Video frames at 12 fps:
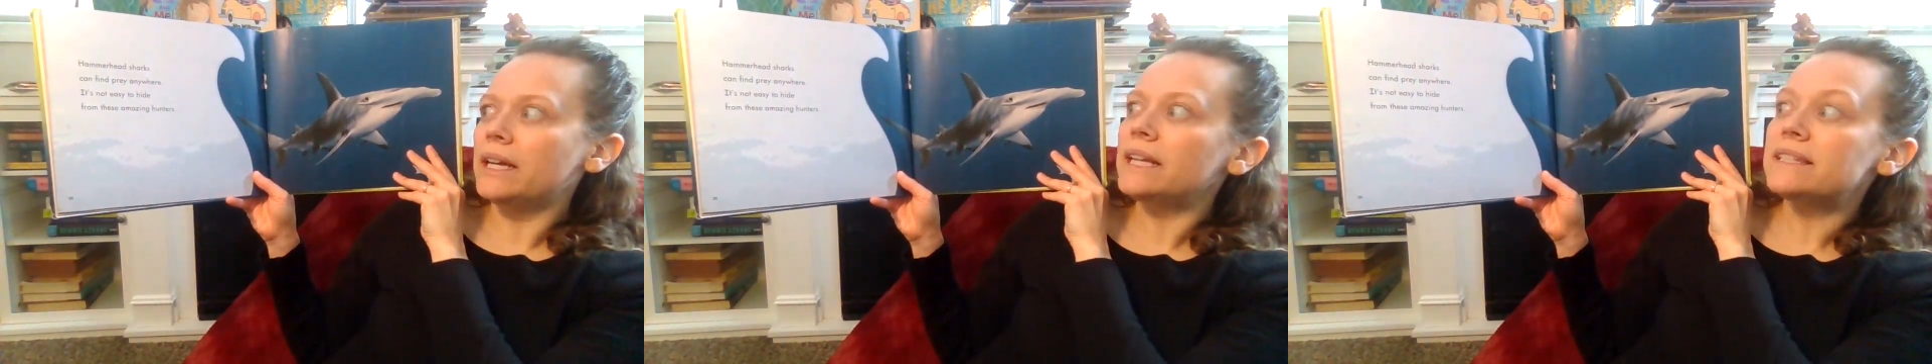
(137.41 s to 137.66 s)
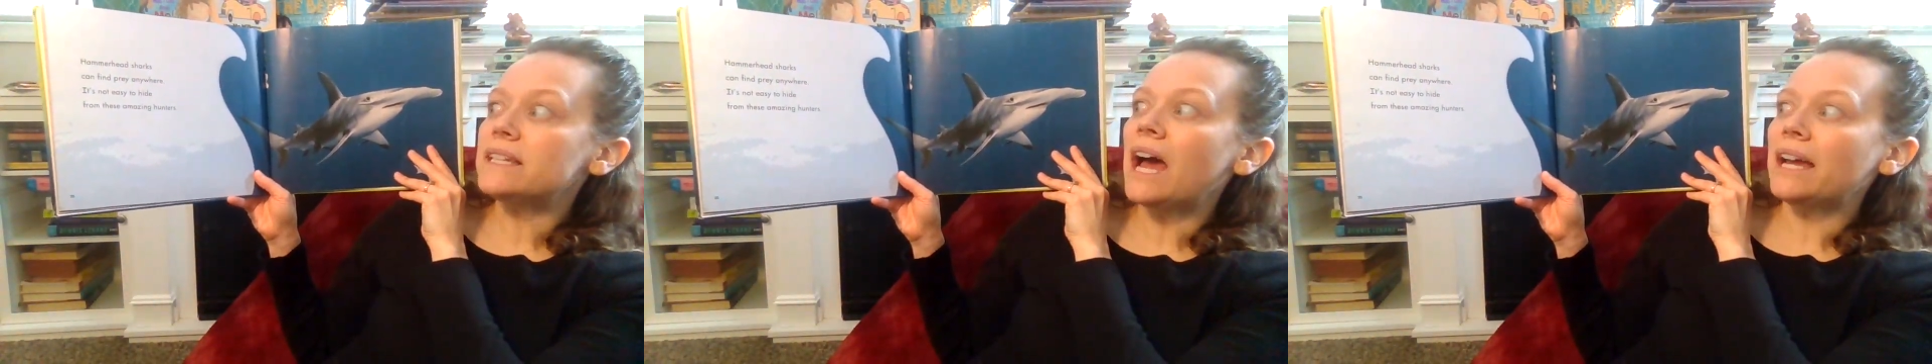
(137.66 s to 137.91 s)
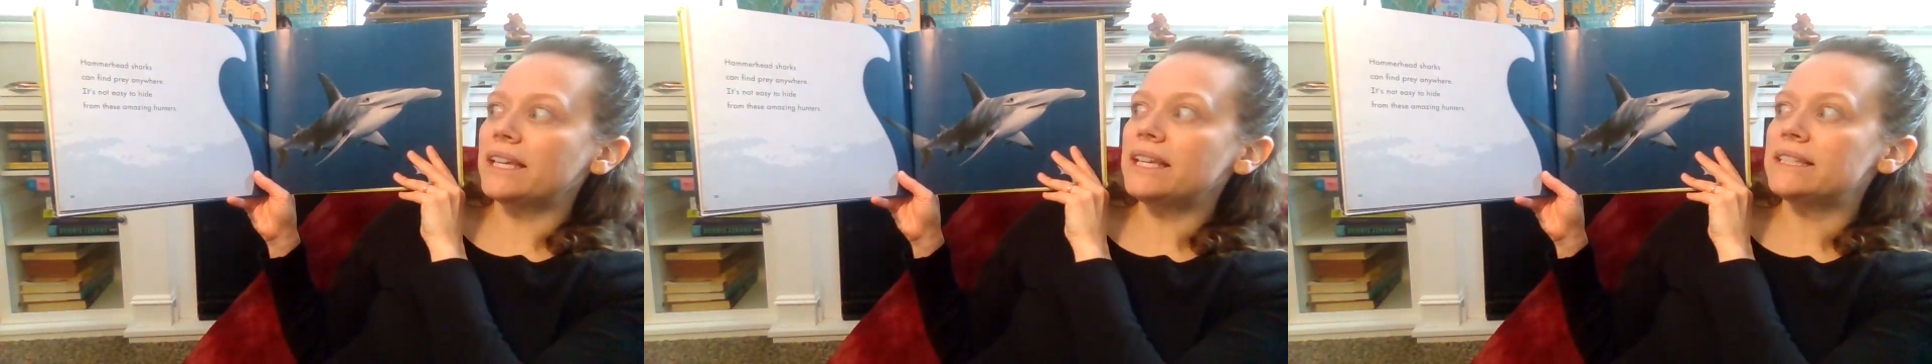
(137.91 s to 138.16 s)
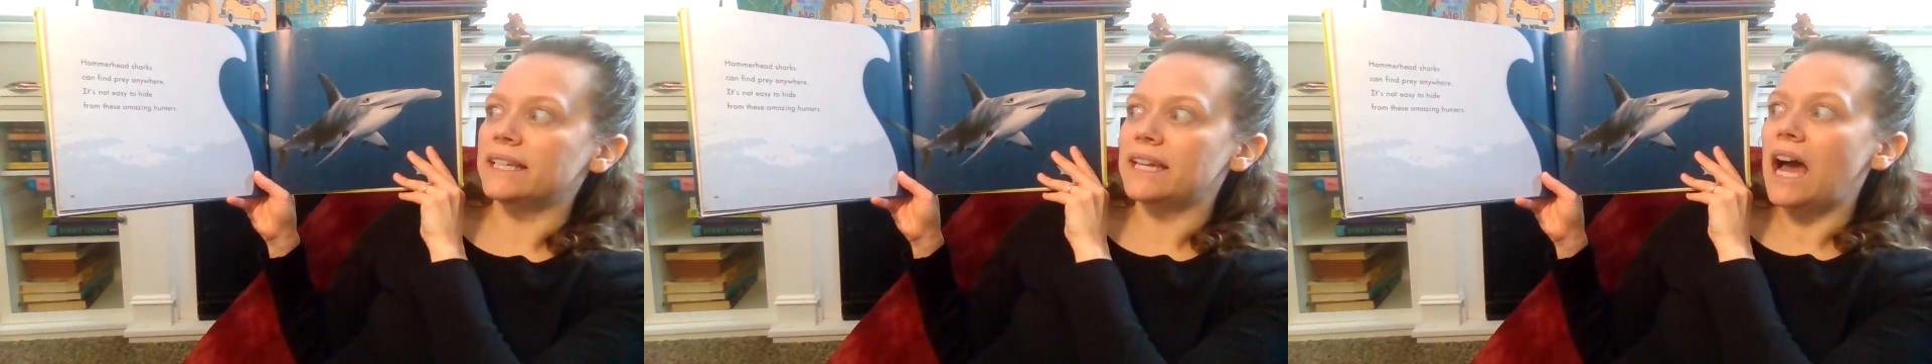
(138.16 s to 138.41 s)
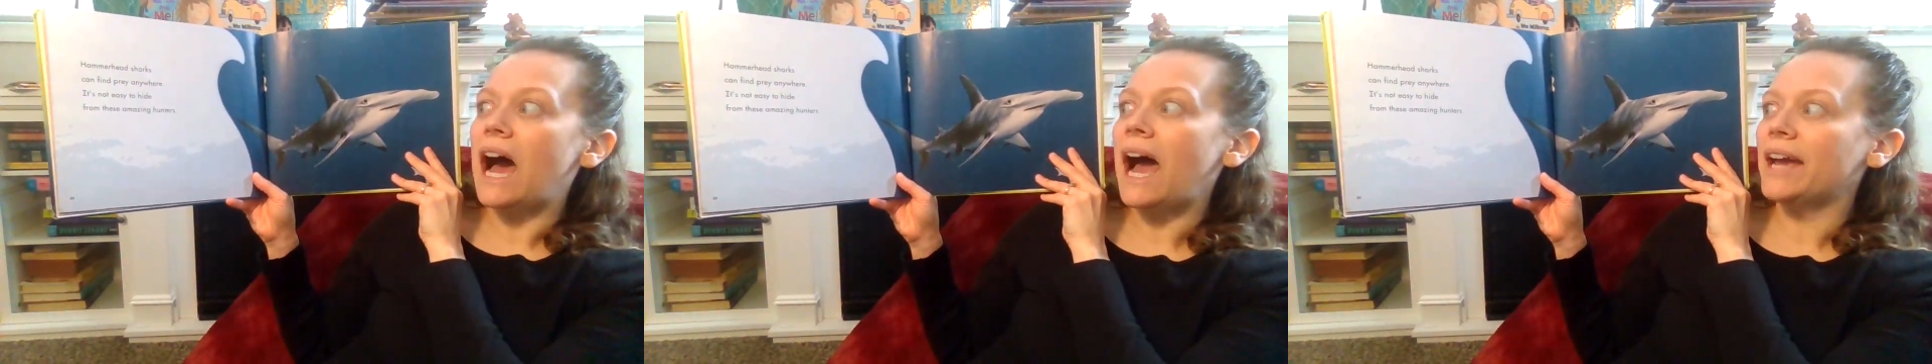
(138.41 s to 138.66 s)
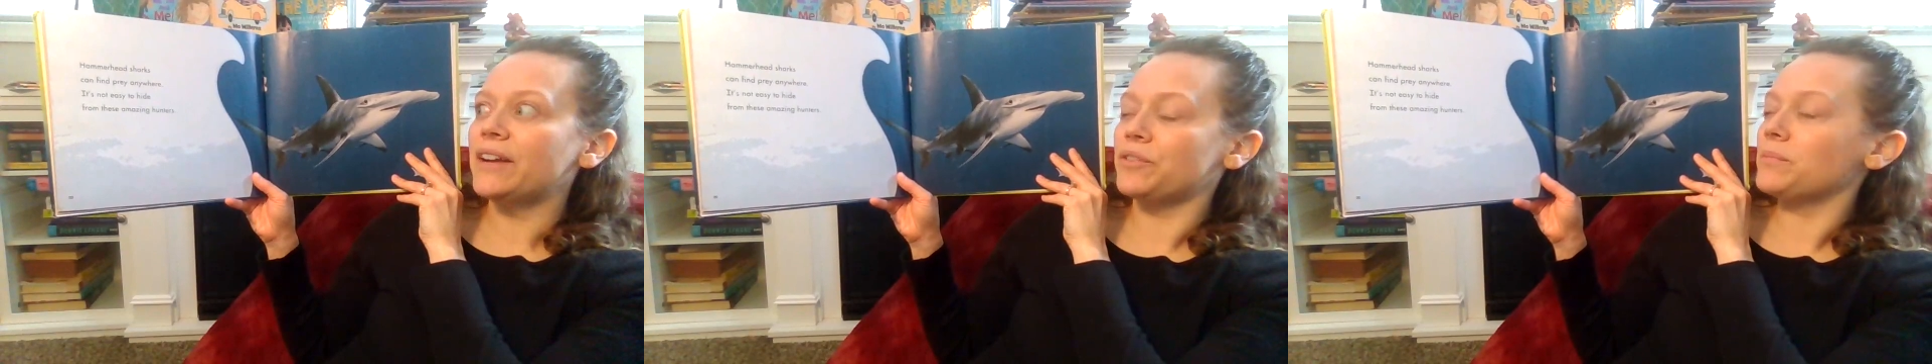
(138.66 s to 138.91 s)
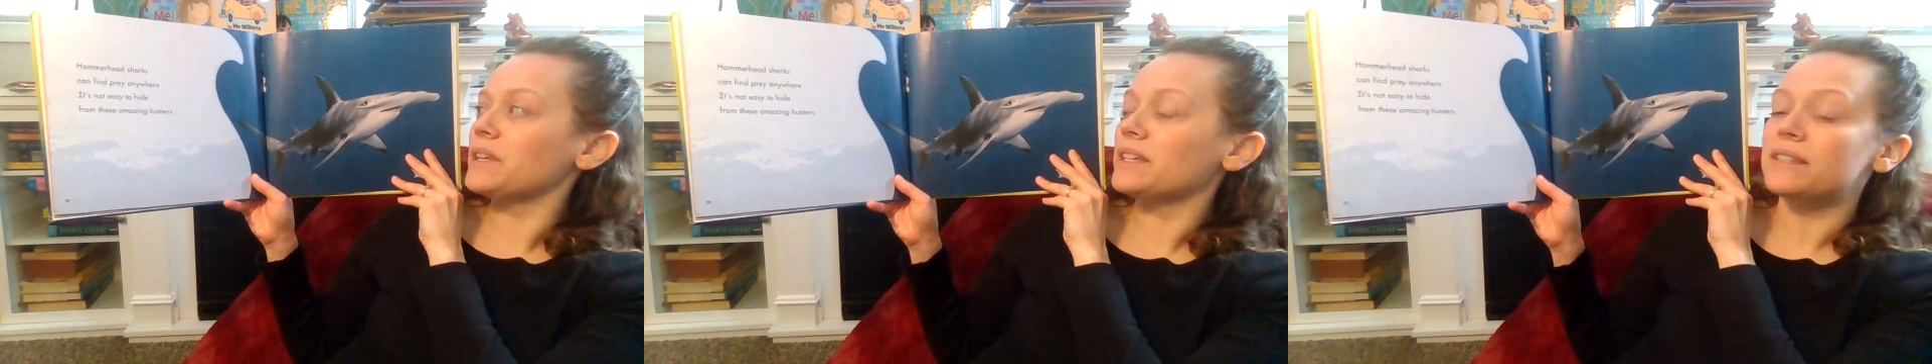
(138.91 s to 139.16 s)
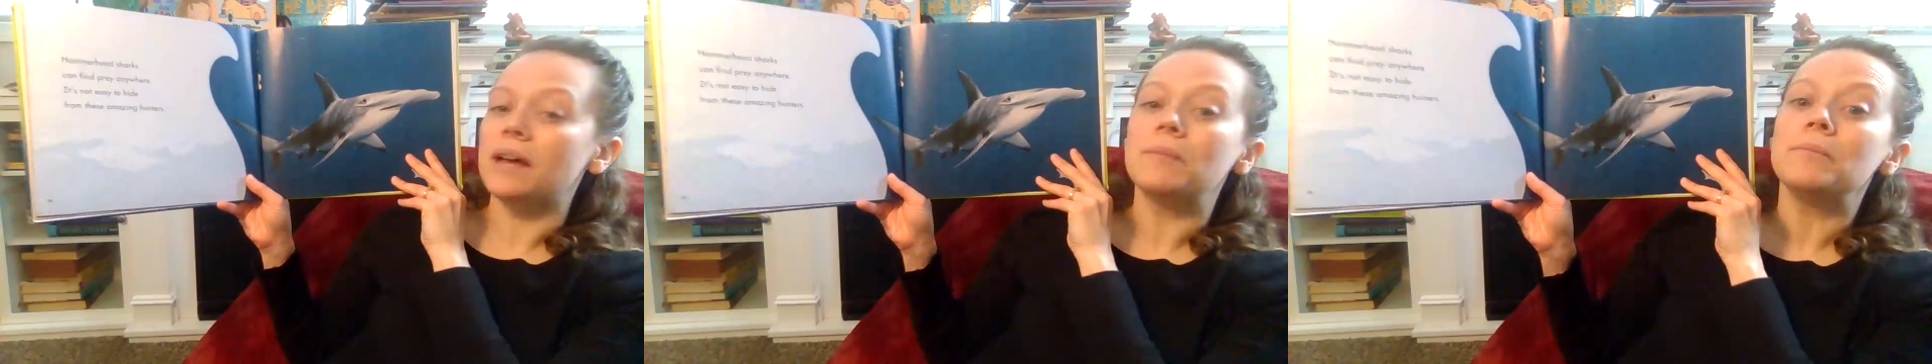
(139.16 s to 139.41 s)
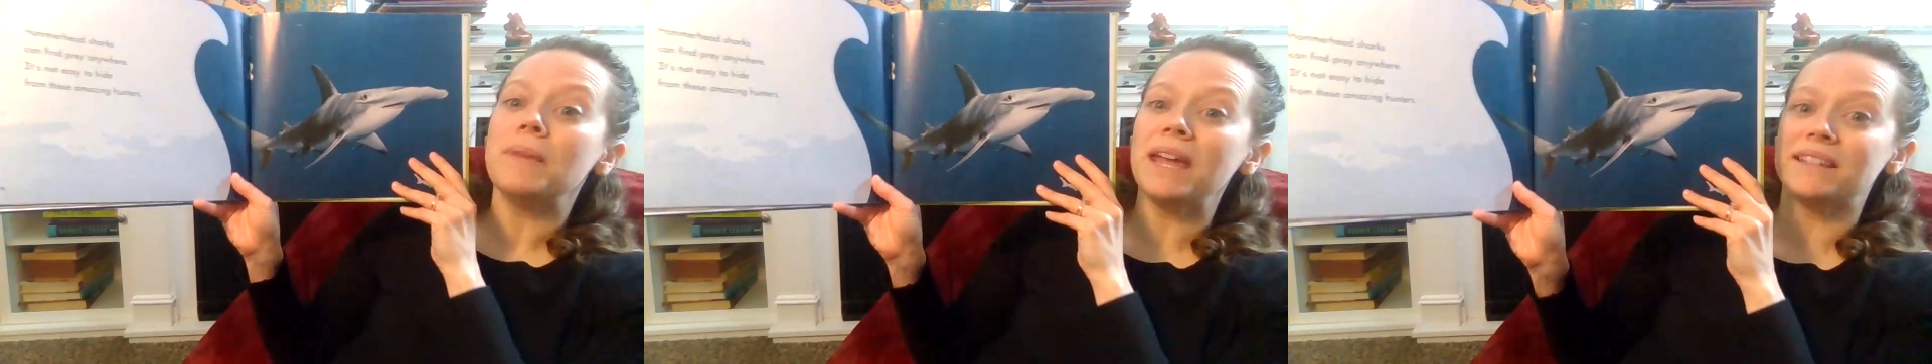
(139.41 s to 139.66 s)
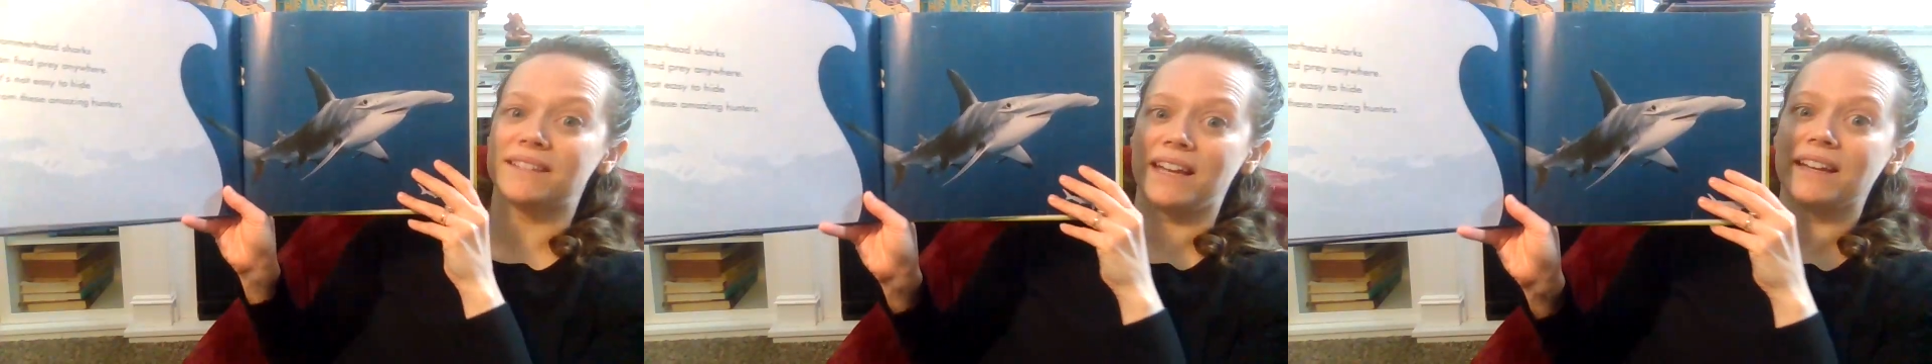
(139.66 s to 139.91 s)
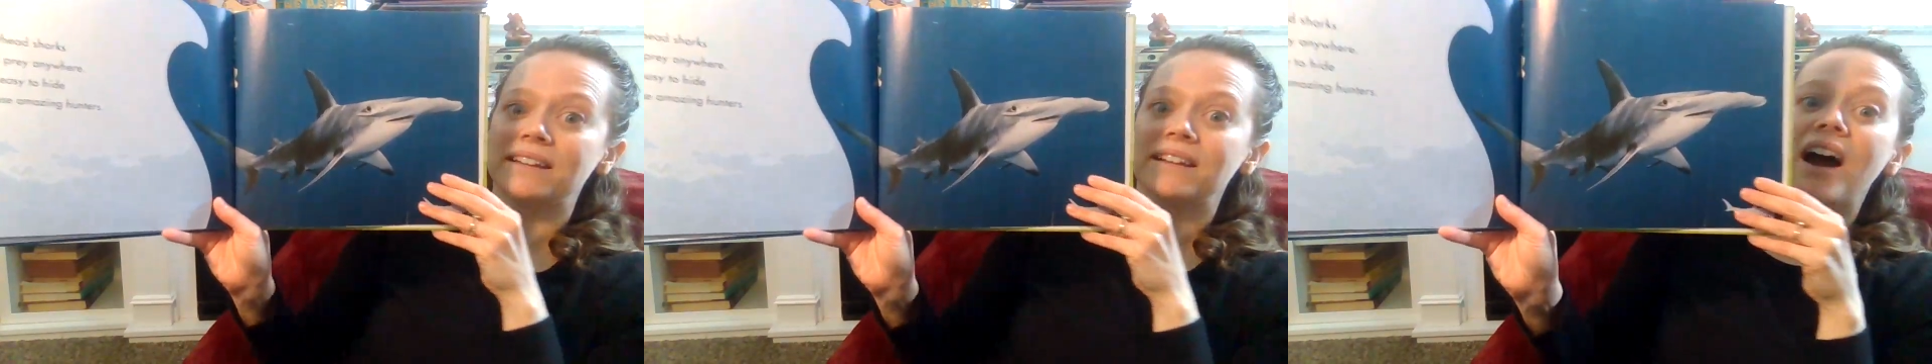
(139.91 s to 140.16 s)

It's not easy to hide from these amazing